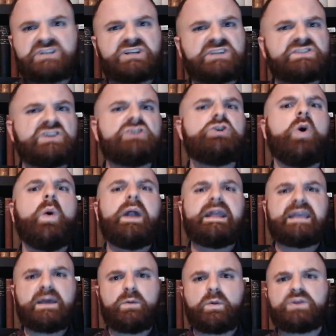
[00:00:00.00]
as anointing
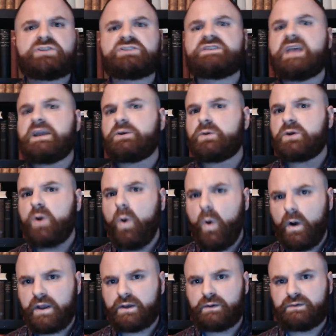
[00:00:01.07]
it with sacred
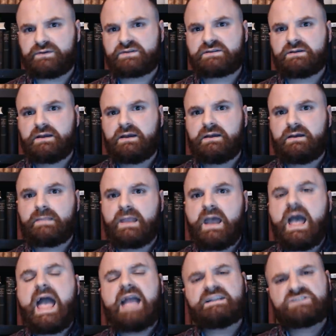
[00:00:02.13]
oils.
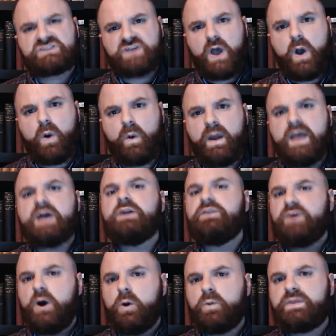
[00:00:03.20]
And so,
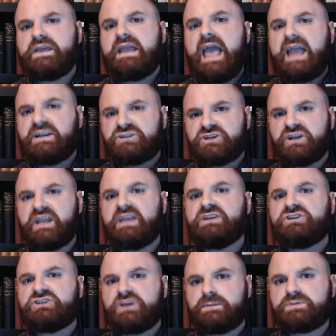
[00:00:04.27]
though the ancient
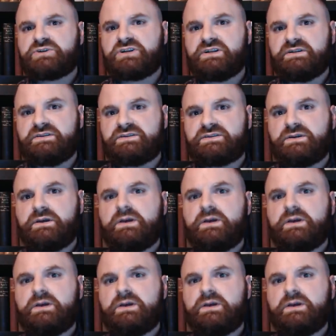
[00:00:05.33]
Egyptians